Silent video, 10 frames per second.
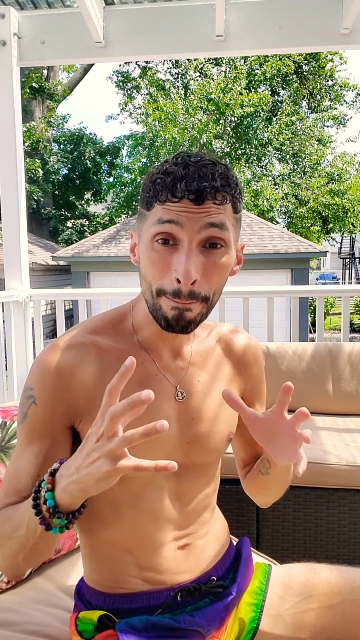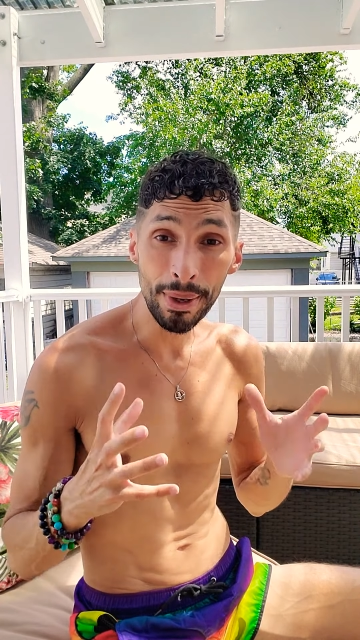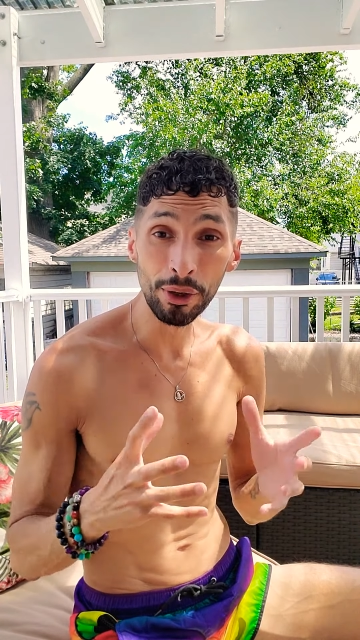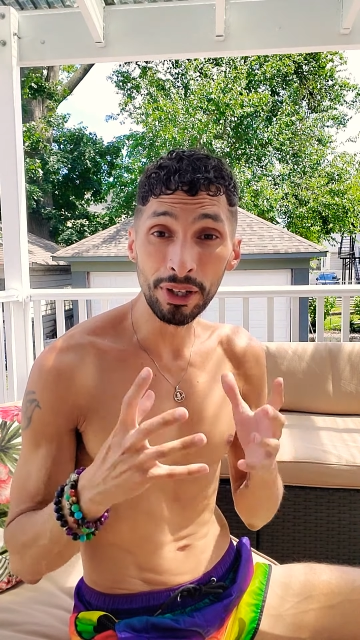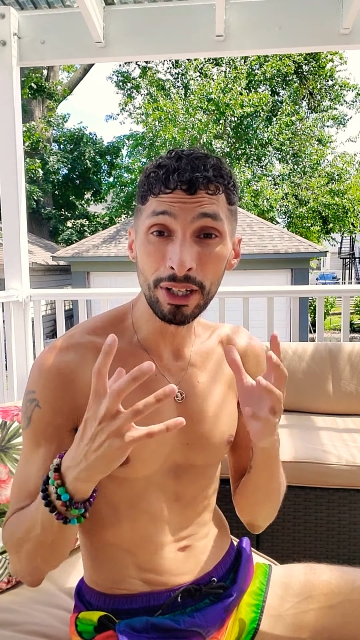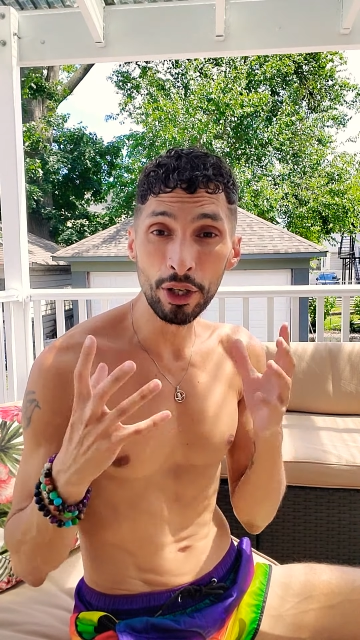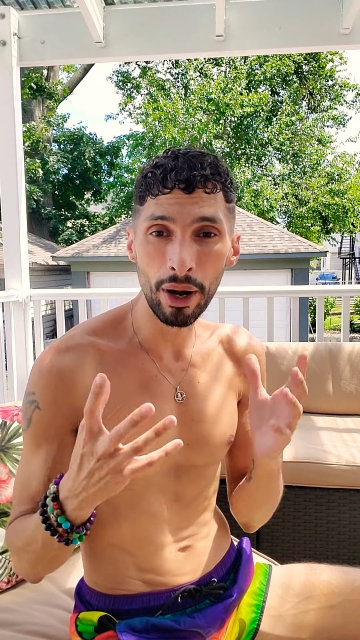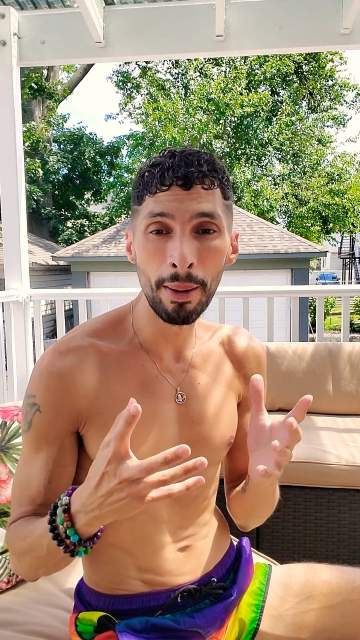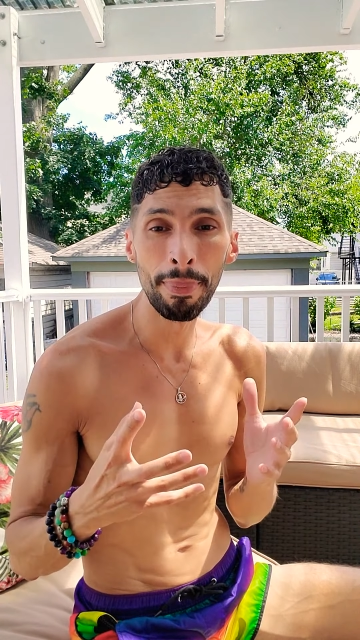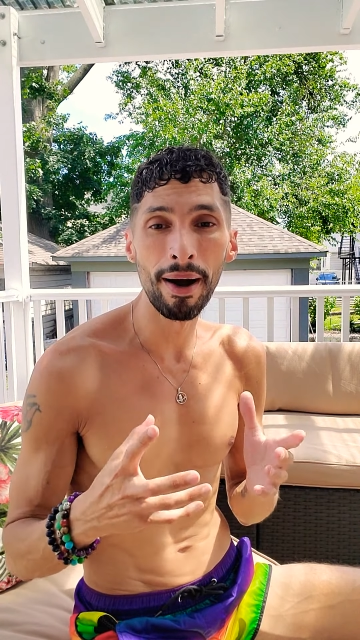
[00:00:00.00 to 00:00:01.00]
building your
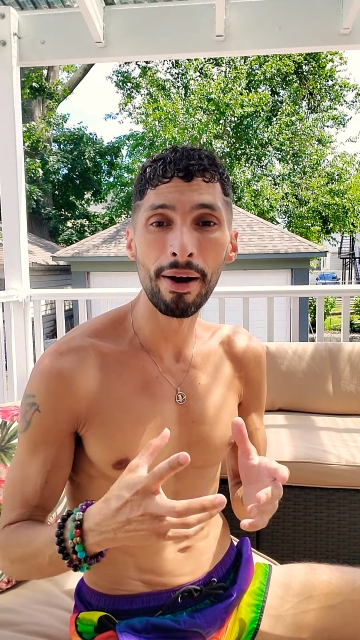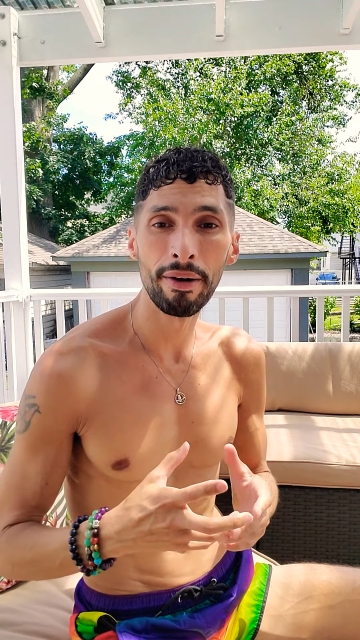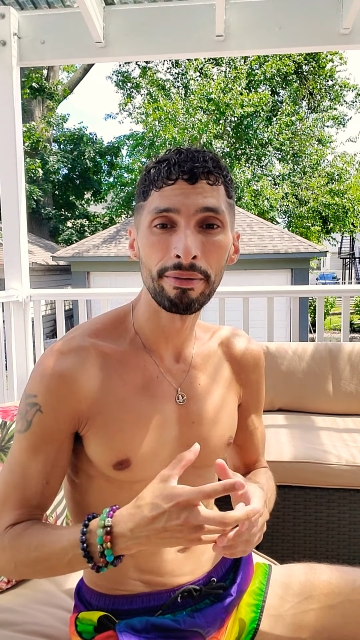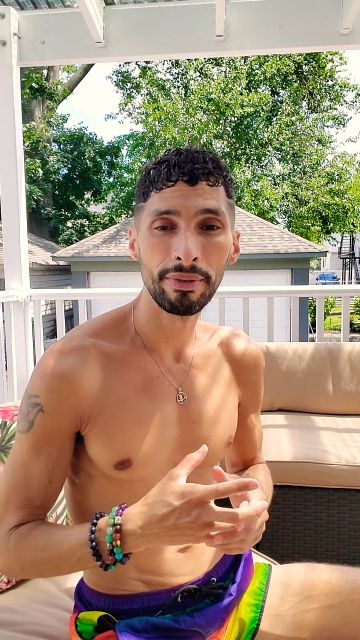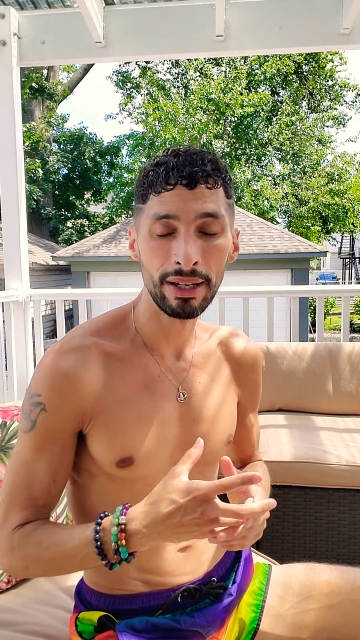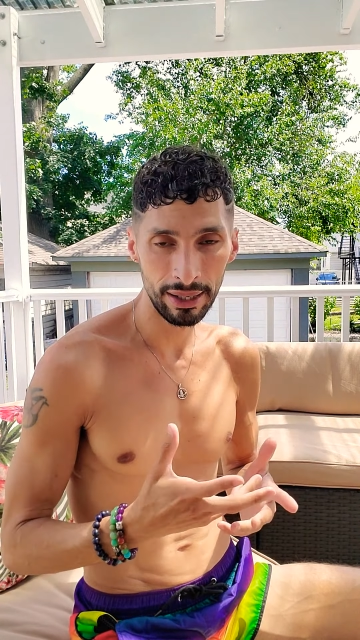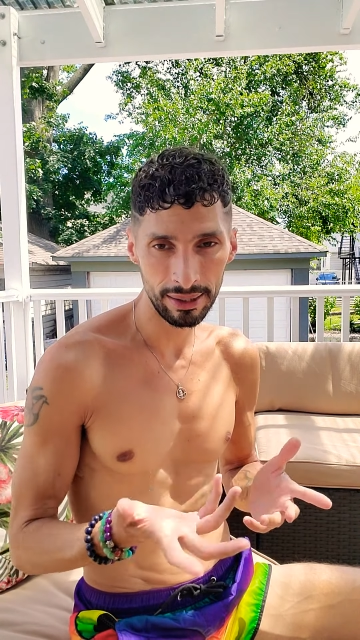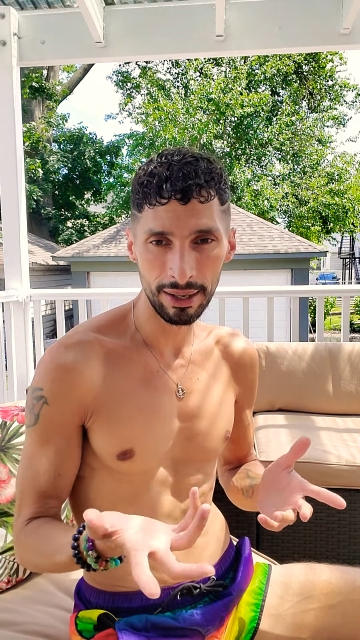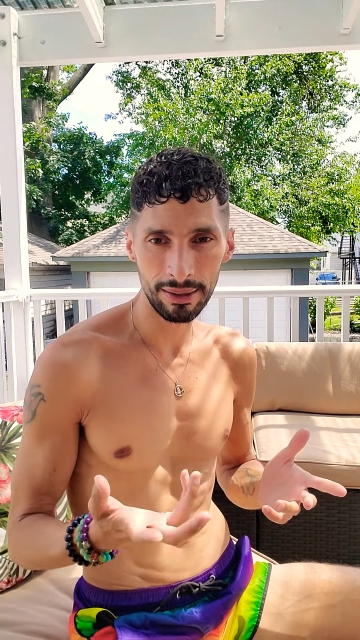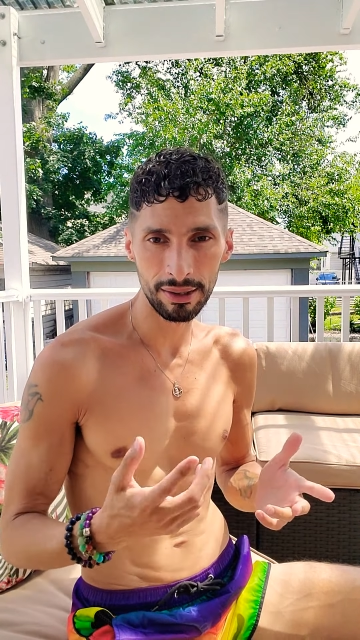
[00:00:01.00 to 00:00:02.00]
empire in a
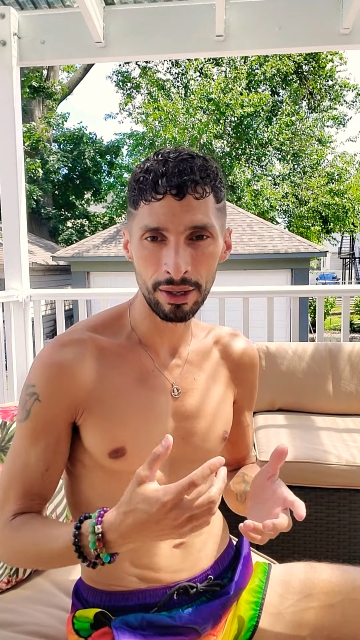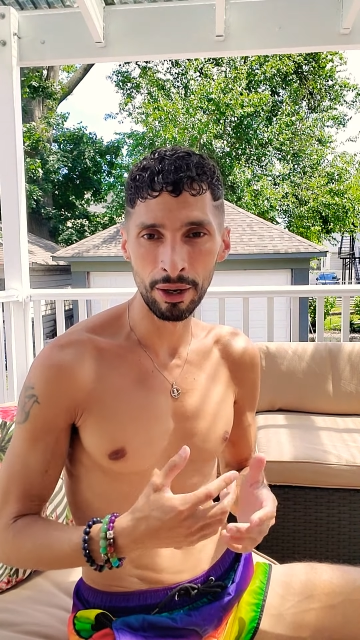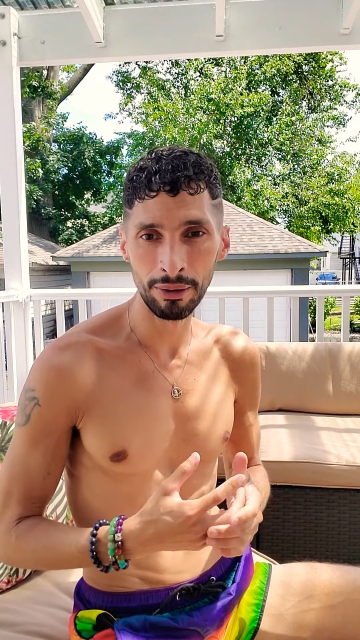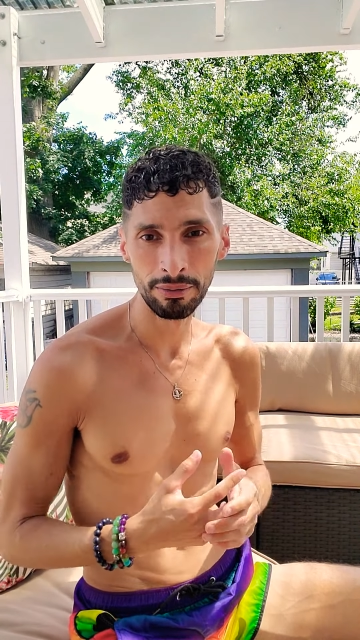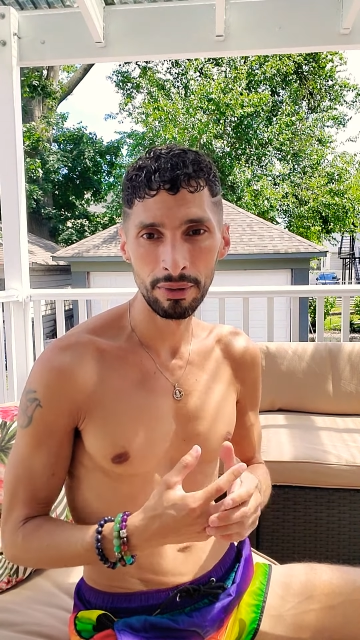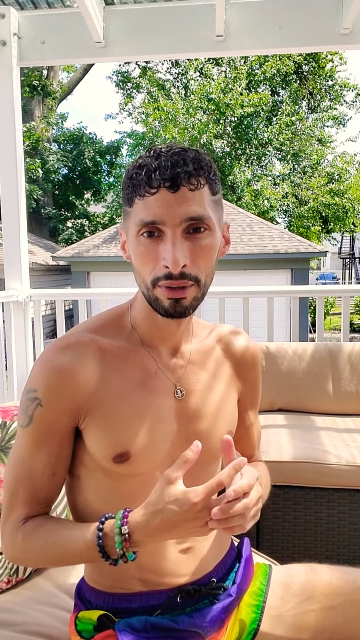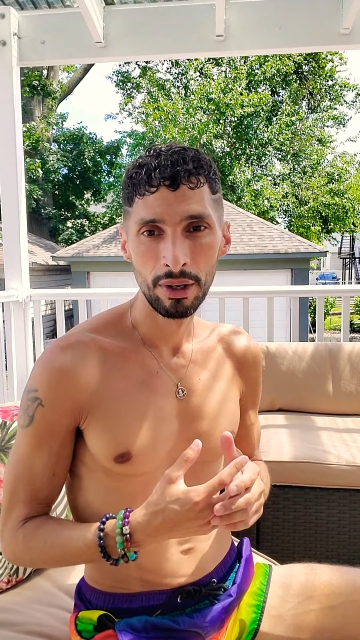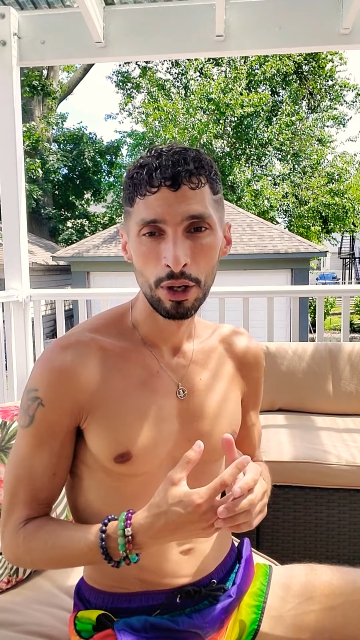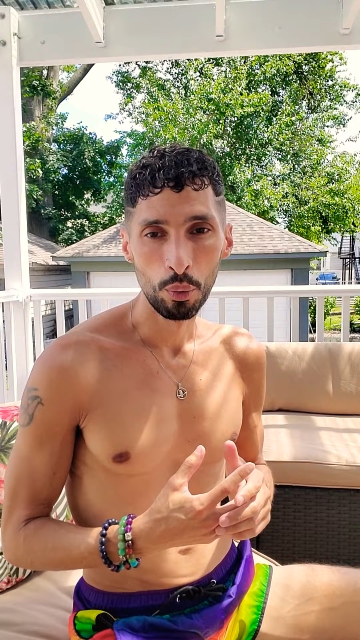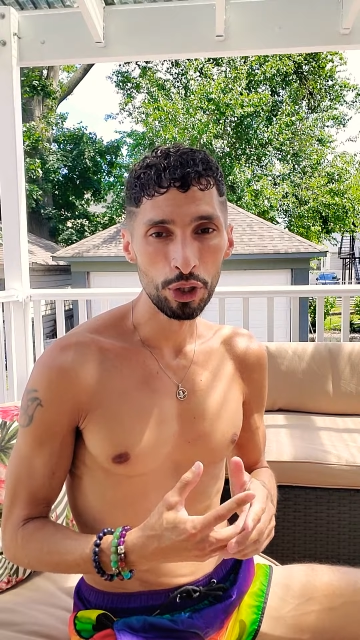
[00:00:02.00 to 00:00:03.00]
sense, you know,
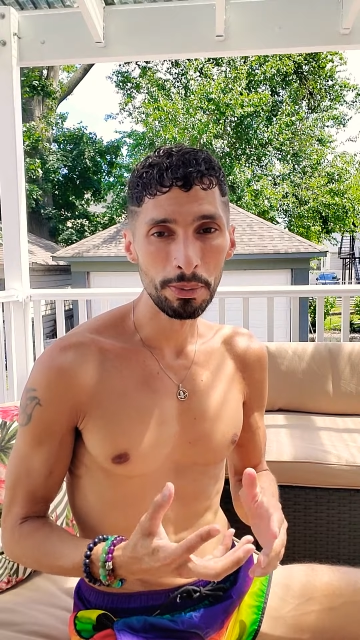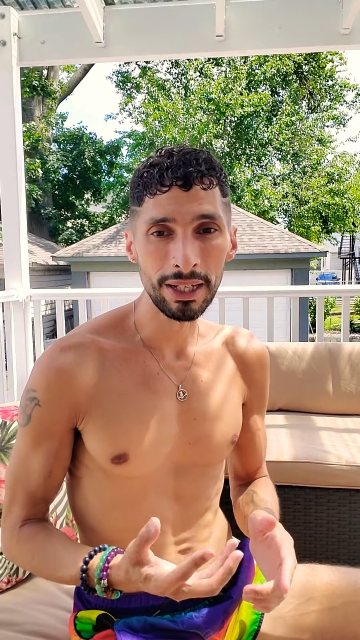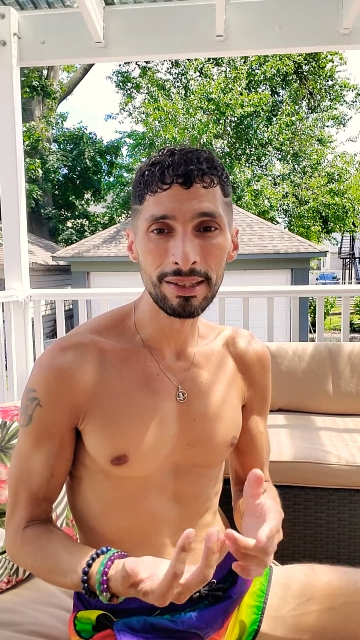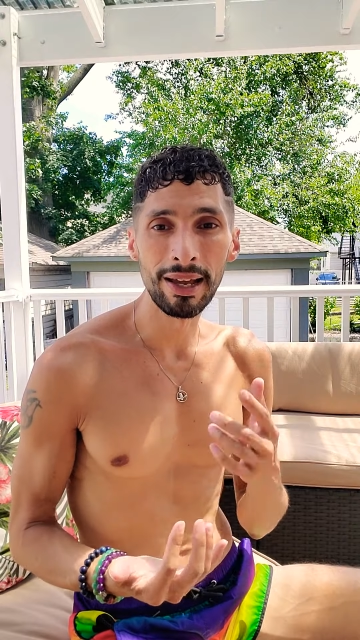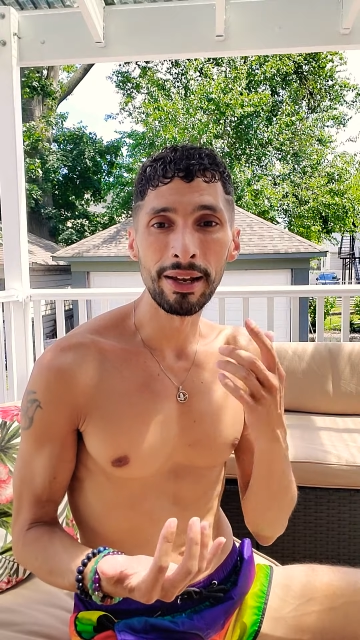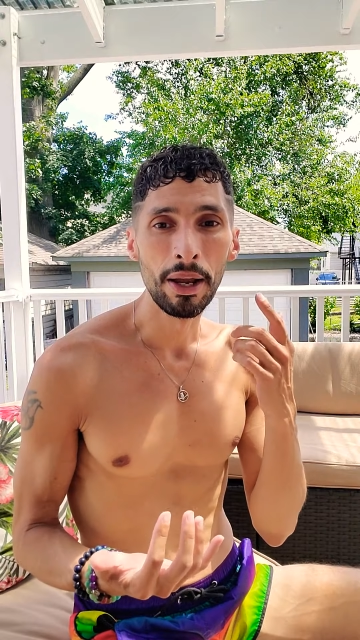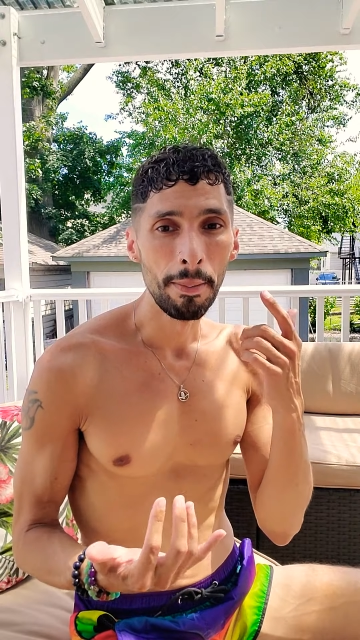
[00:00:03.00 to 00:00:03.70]
which means, like,